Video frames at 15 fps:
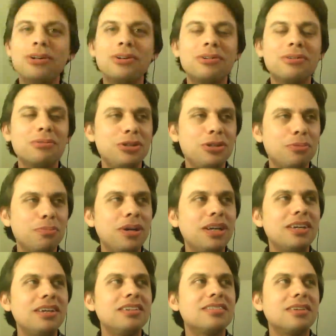you're when you're
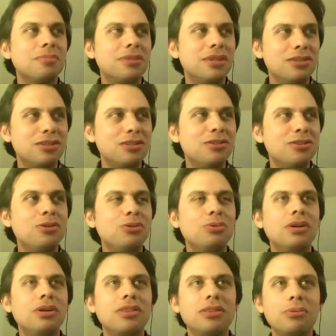picking something to do
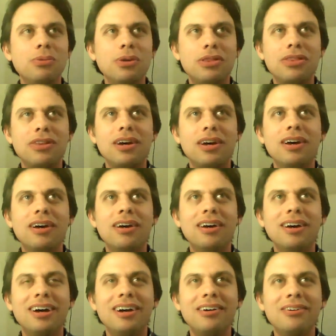with with uh,
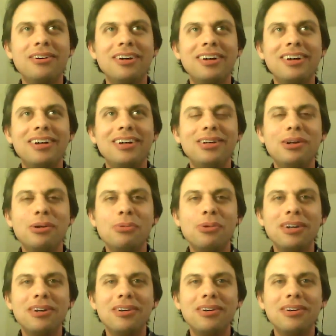uh, you know
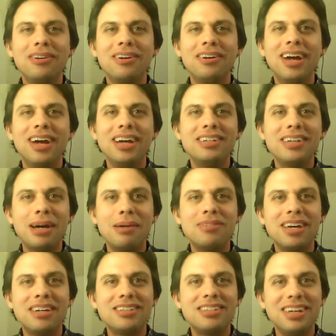what nine
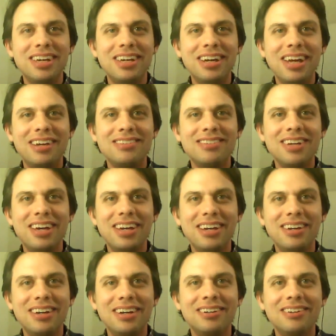times out of ten has
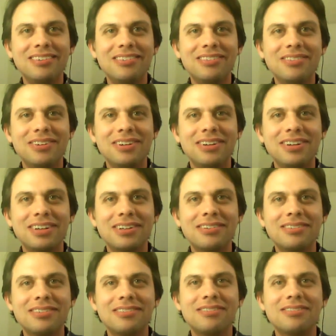a, a, a
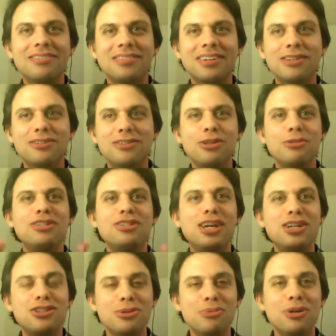an
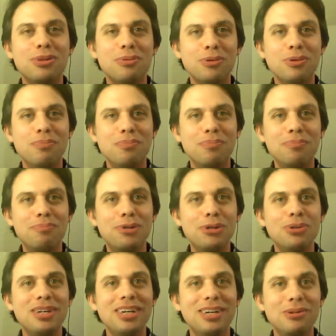association with with
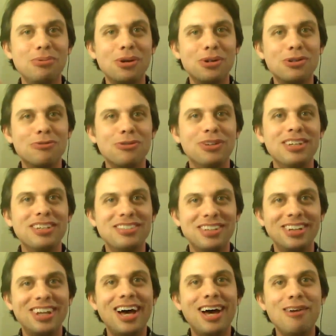beauty and wonderfulness
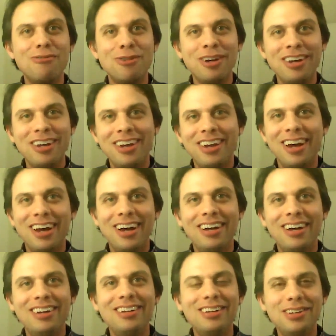in life,
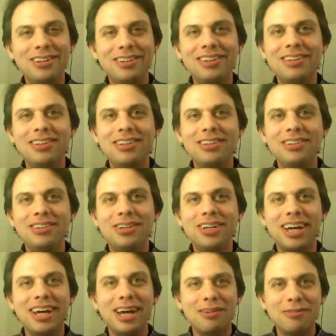uh, you
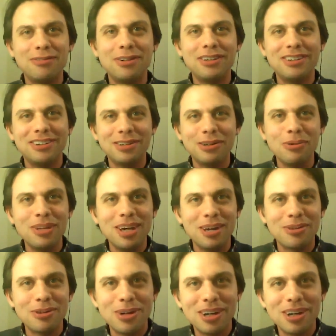kind of have to go the other